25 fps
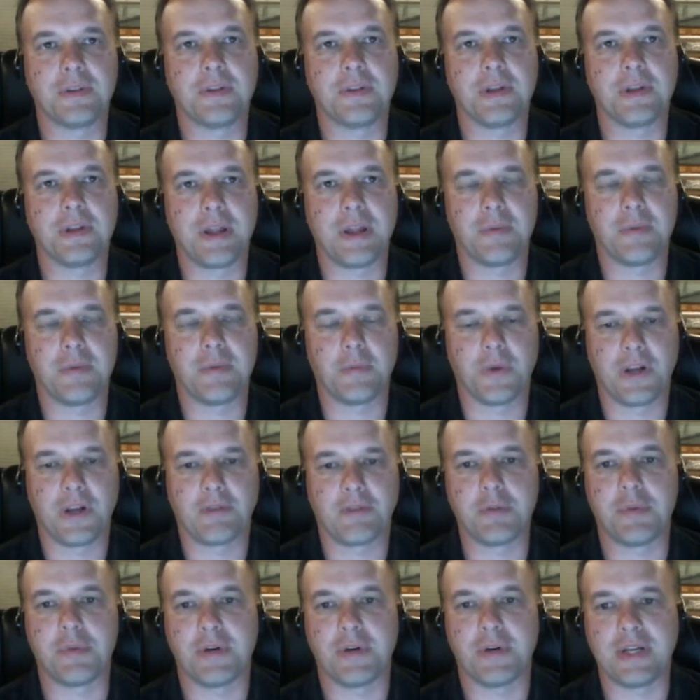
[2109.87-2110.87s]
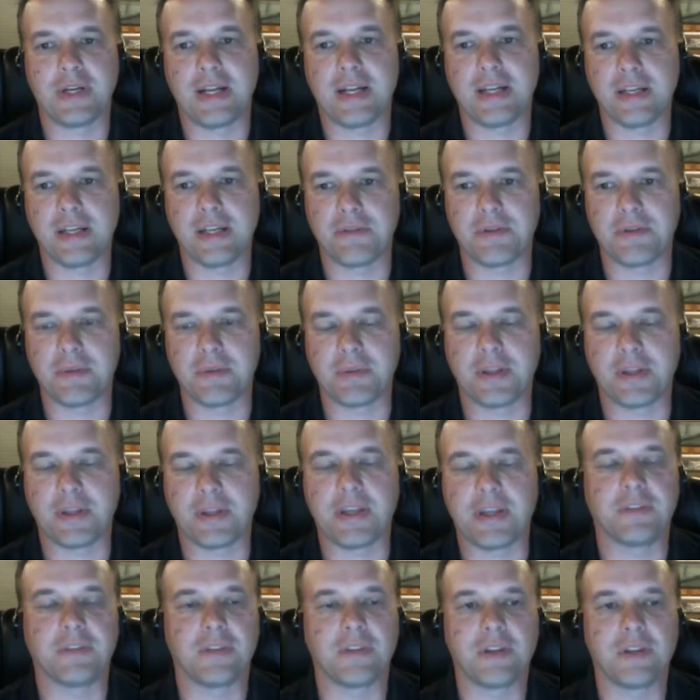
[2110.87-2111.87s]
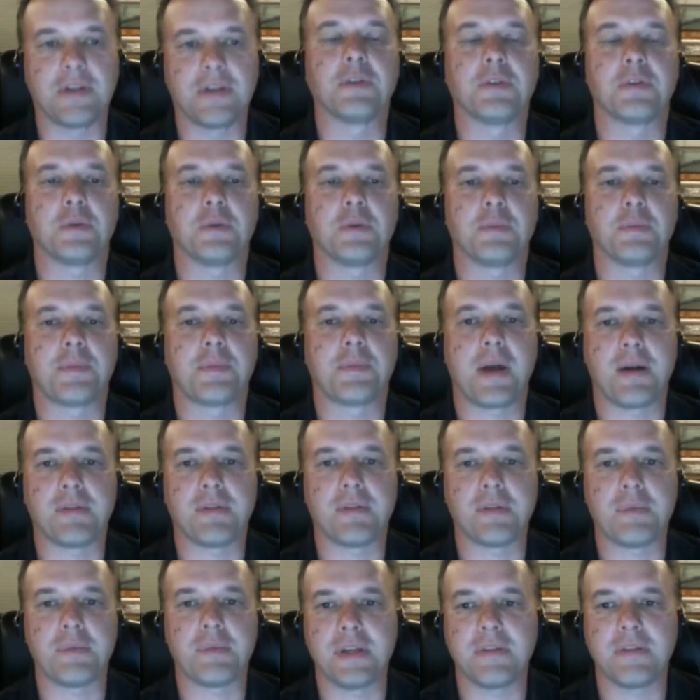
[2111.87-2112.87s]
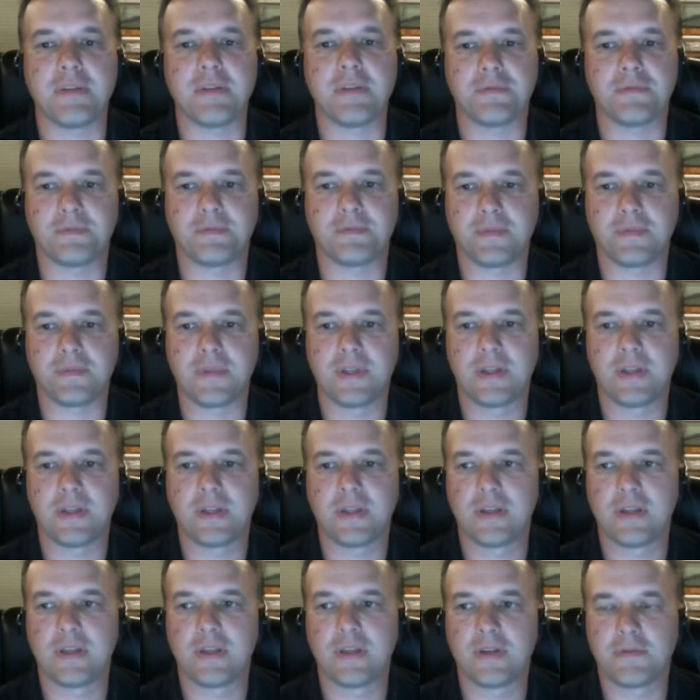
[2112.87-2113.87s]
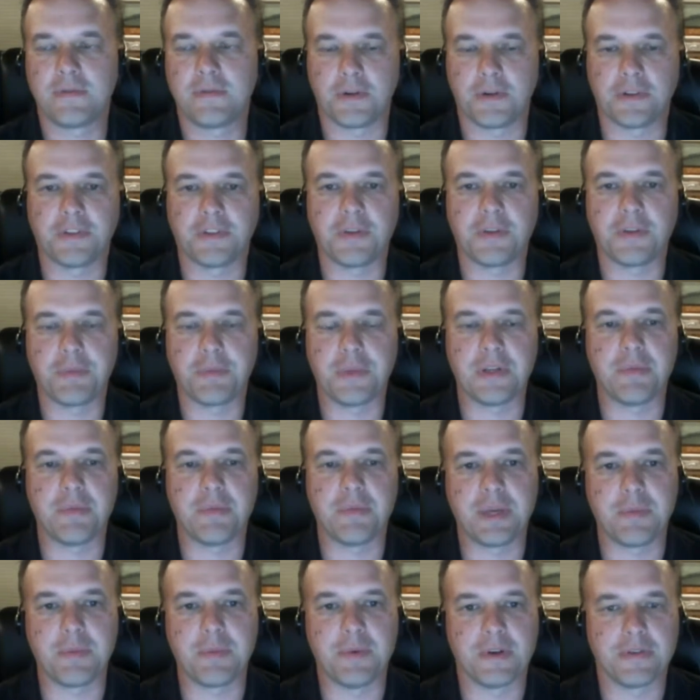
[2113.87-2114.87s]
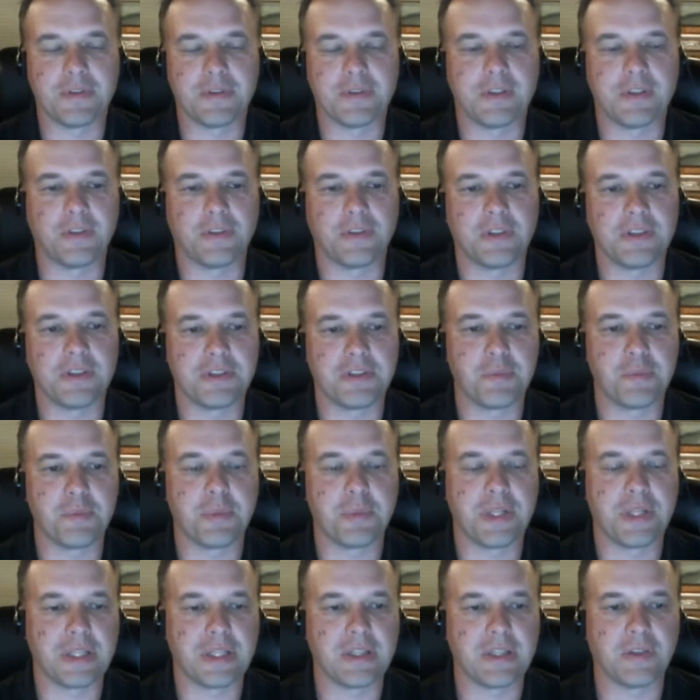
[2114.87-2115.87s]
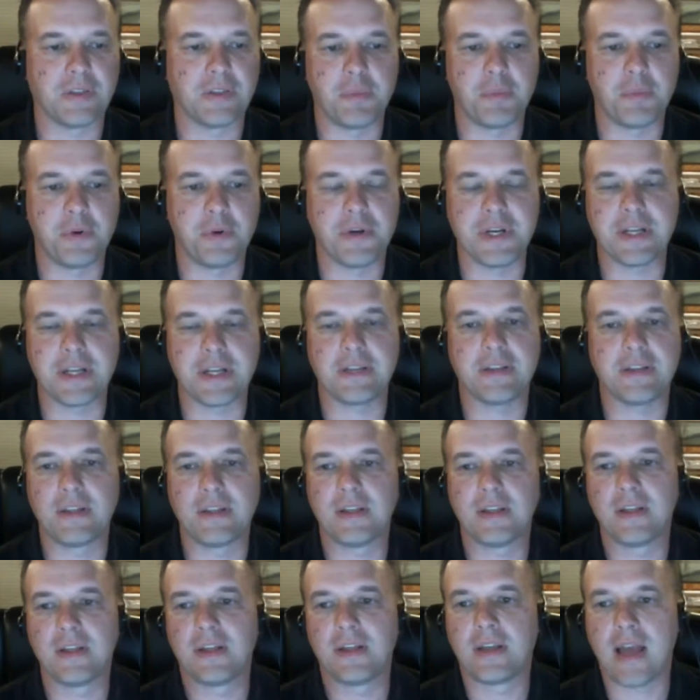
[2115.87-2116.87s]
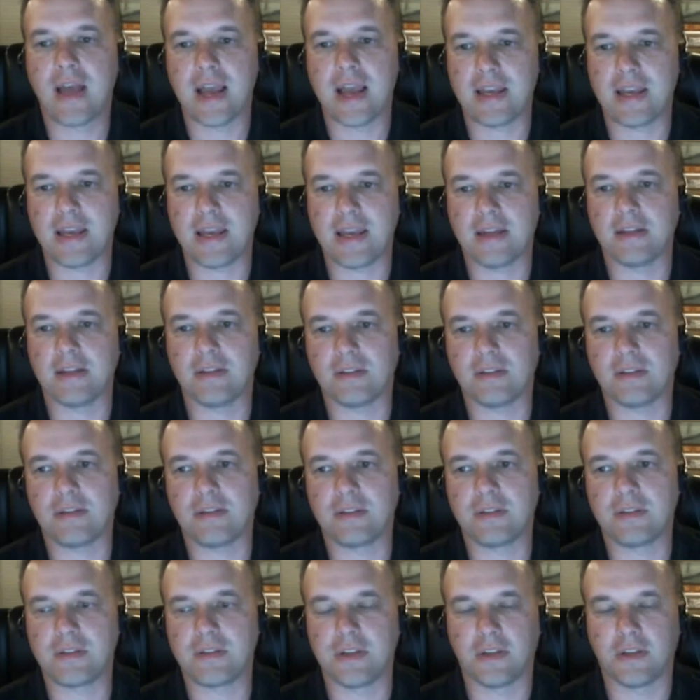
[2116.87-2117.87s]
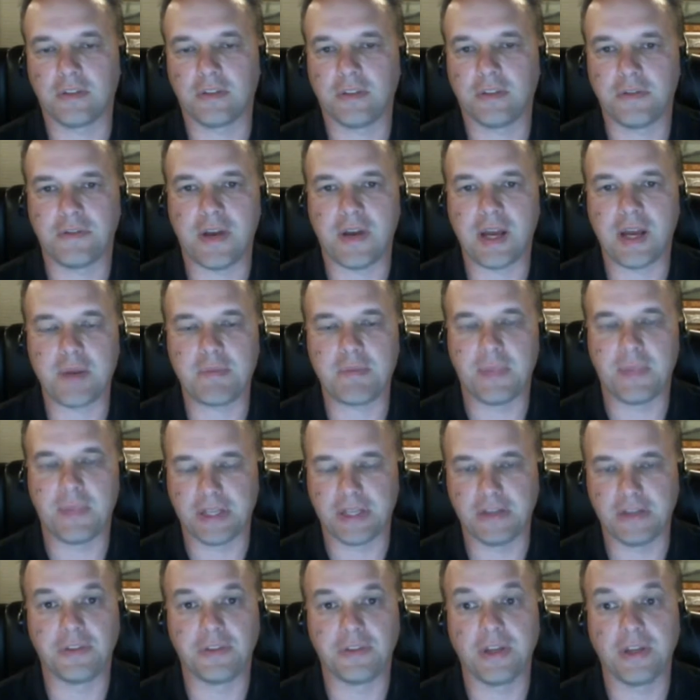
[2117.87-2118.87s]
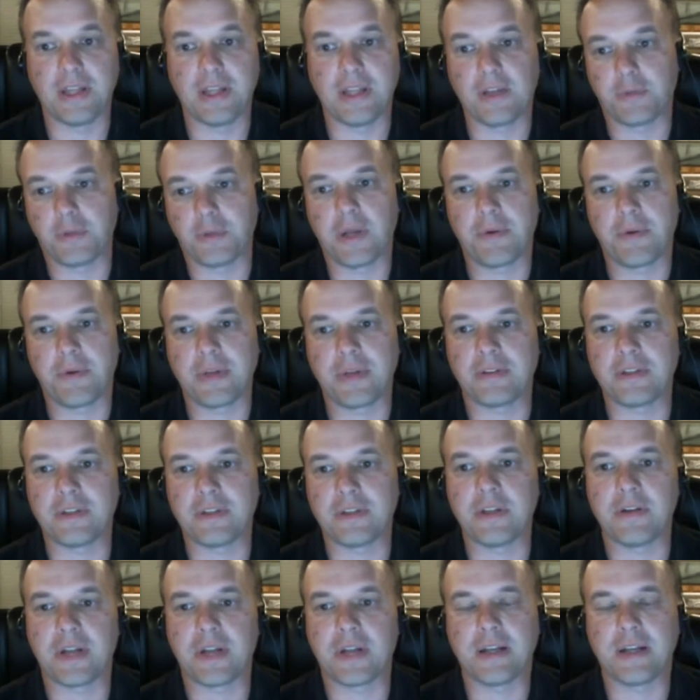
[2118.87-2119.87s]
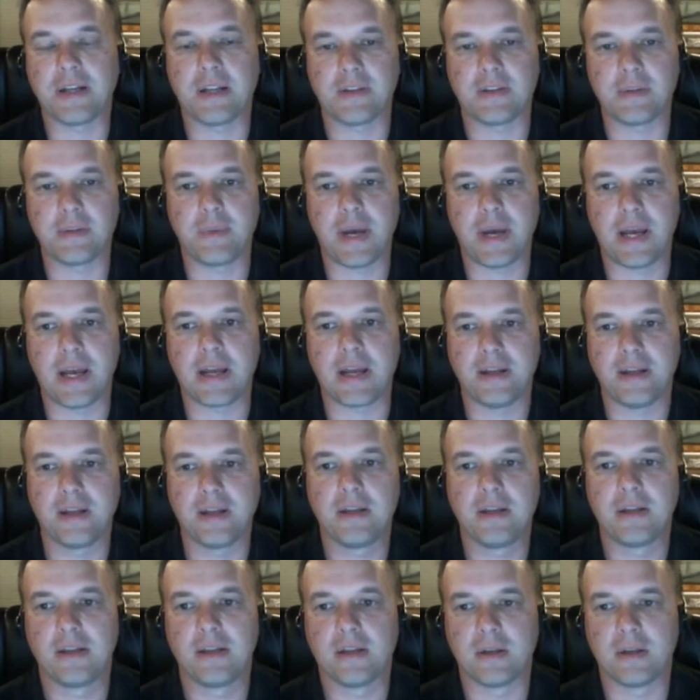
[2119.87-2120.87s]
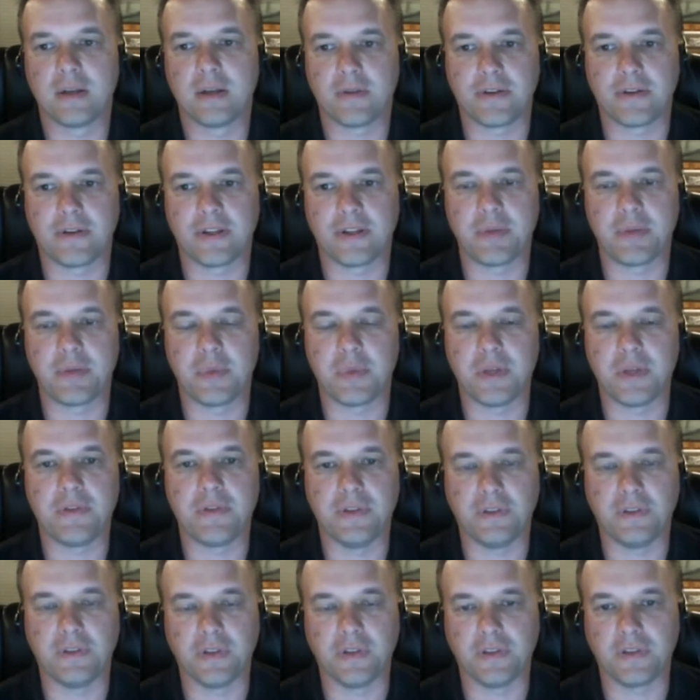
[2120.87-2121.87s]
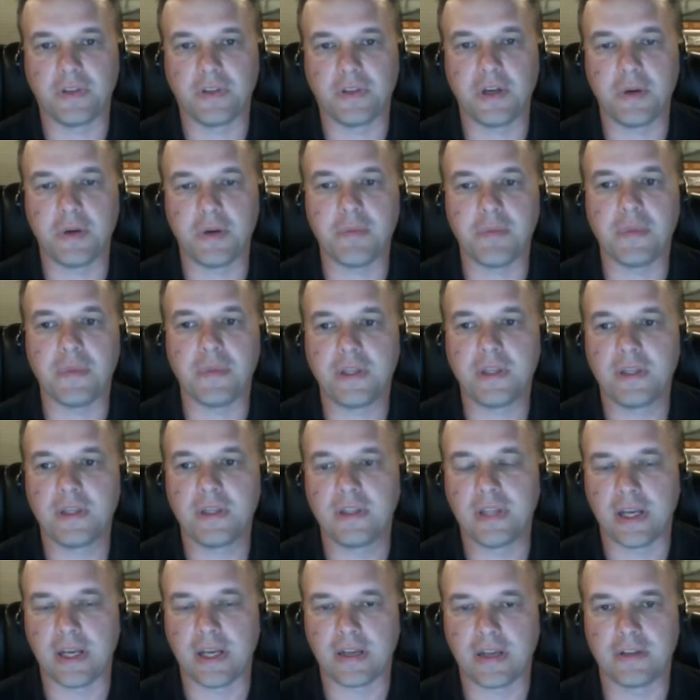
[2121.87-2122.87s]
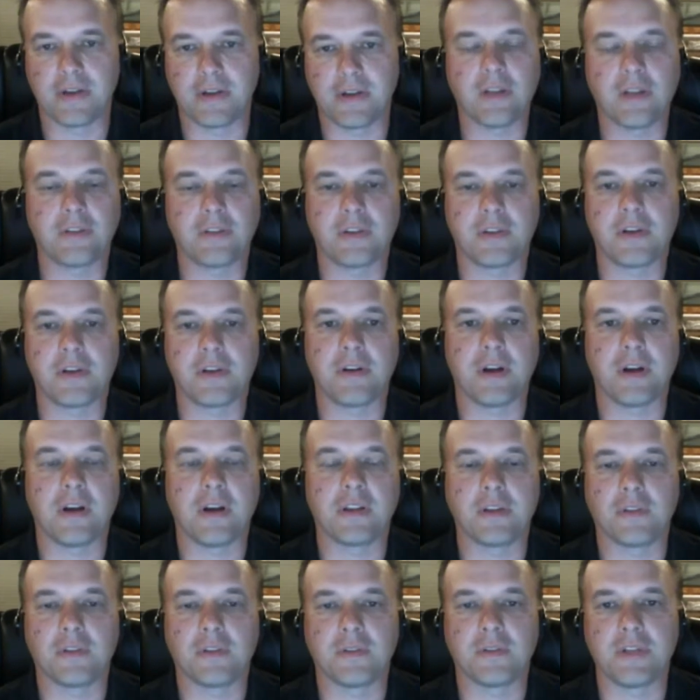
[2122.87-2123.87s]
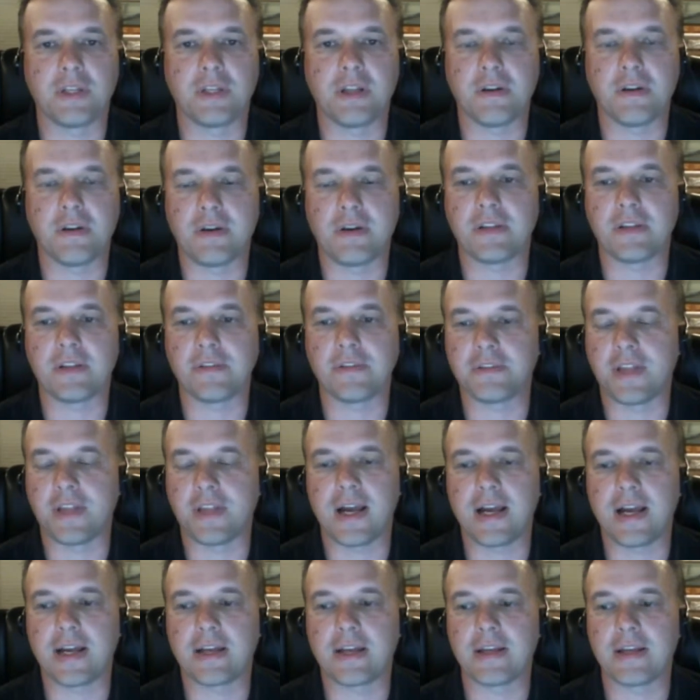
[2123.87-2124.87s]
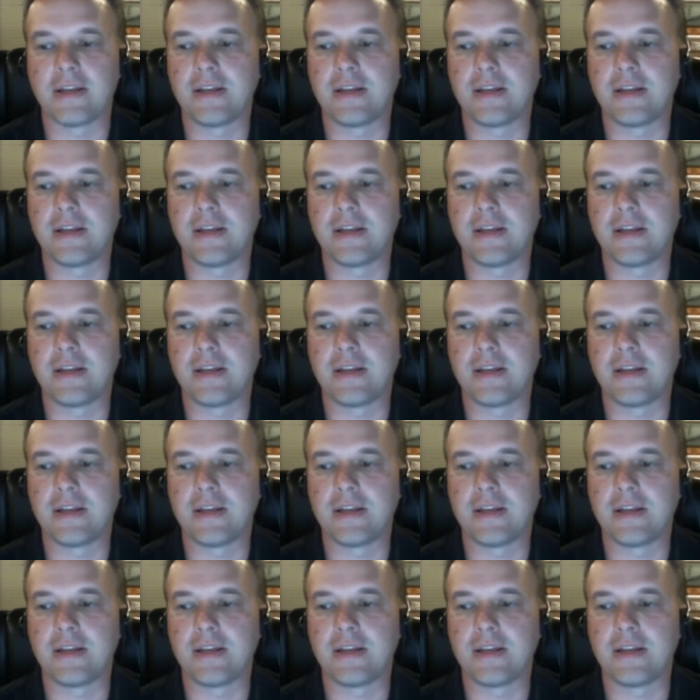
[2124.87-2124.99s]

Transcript: at whatever point I need to replace those will probably be forcing me to make more of a decision. But at this point, I can't justify, like you said, that's what I would have to do. I'd have to buy a fairly beefy system that could transcode all this video on the fly,